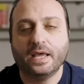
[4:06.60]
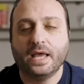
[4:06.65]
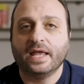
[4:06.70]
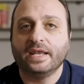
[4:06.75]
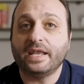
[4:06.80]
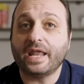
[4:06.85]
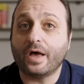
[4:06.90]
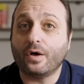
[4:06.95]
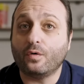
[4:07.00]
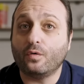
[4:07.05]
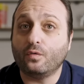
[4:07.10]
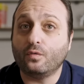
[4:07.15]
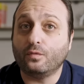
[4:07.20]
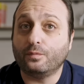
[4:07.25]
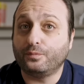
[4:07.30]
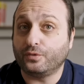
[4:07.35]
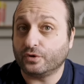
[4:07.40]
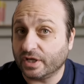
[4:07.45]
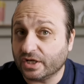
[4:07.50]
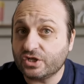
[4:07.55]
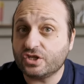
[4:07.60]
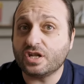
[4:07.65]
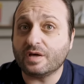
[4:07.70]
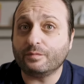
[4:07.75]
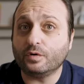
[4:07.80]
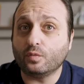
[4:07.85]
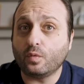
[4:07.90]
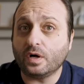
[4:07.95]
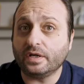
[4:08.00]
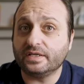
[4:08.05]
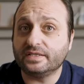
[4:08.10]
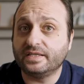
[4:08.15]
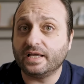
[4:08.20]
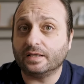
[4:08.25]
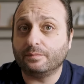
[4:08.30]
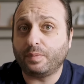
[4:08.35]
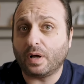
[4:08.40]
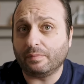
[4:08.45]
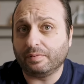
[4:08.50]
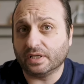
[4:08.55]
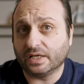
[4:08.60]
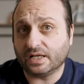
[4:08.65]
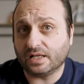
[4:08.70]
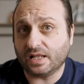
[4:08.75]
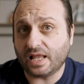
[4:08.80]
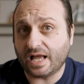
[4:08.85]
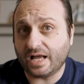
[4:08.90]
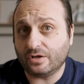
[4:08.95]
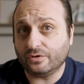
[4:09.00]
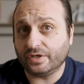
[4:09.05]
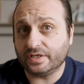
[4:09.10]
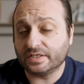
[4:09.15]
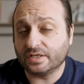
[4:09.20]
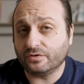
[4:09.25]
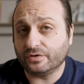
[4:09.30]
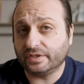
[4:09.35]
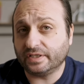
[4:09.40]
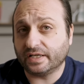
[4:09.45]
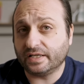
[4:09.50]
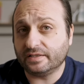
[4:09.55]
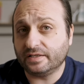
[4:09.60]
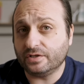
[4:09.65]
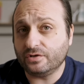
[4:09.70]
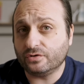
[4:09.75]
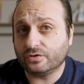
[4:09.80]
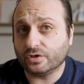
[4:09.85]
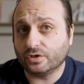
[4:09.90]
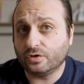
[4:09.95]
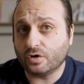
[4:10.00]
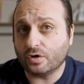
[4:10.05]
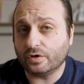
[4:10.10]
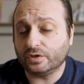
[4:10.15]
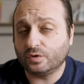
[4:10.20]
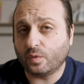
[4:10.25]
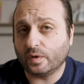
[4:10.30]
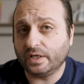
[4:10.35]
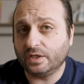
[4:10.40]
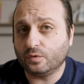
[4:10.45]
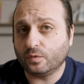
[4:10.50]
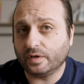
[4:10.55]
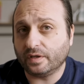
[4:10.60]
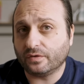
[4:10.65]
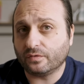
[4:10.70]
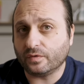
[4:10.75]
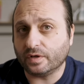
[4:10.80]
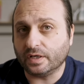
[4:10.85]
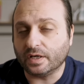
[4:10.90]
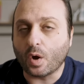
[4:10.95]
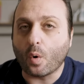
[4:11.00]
Now, prediction number one is that public cloud is going to continue to grow in 2023.